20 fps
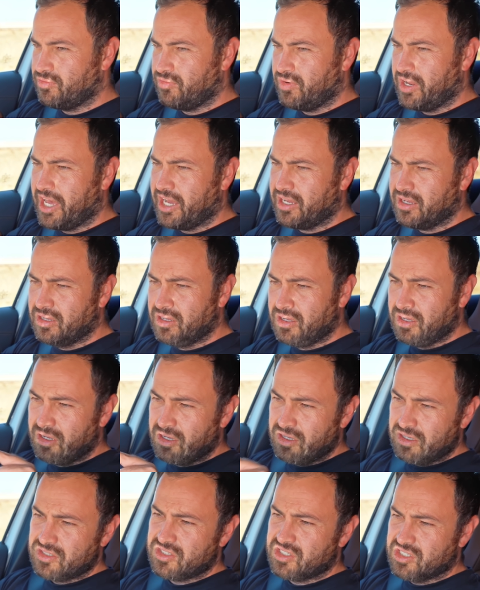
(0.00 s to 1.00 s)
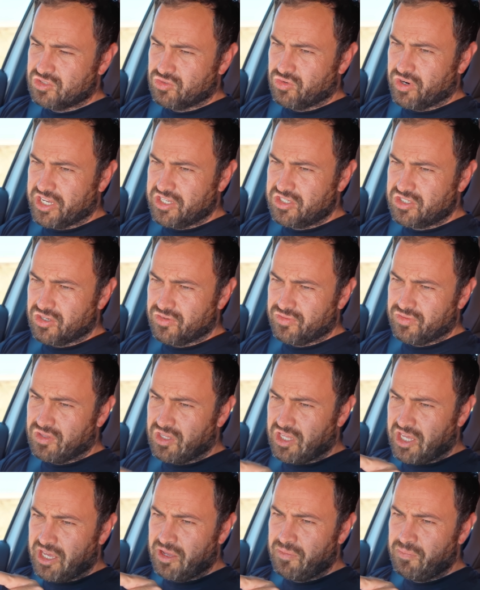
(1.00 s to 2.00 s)
flag, it says race over
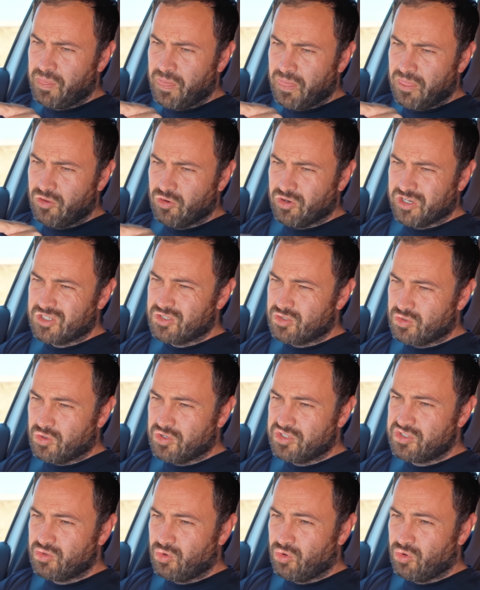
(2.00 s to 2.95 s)
there. Your exhaust